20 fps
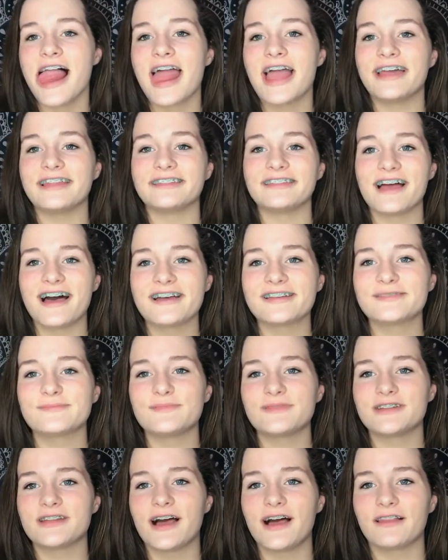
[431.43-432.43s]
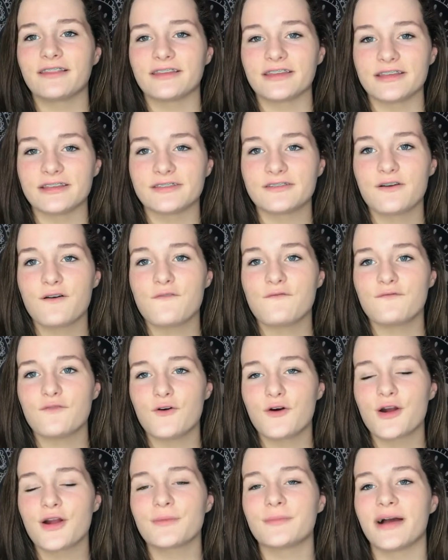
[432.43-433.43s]
And last but not least,
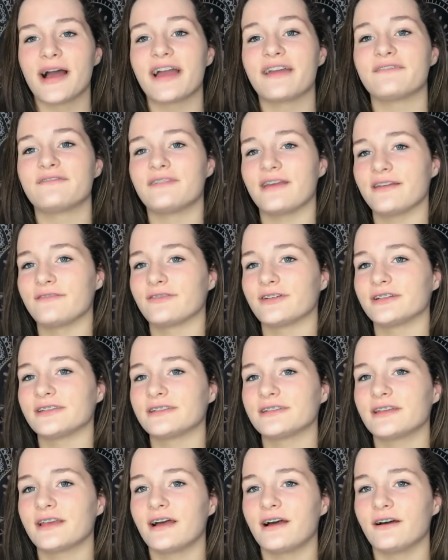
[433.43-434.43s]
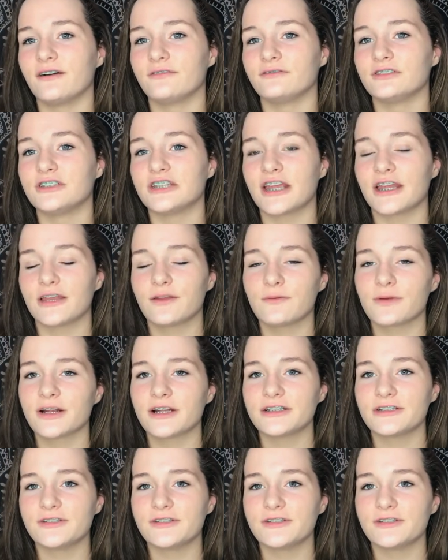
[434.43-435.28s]
for my favorites of January